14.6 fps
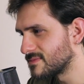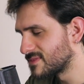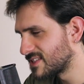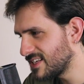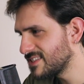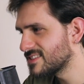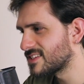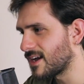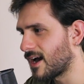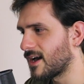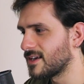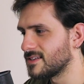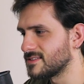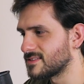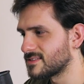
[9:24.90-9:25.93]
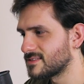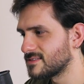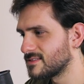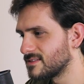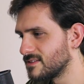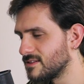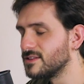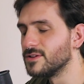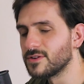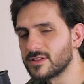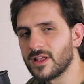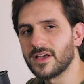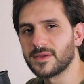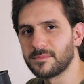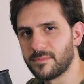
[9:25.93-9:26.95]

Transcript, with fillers: These guys look like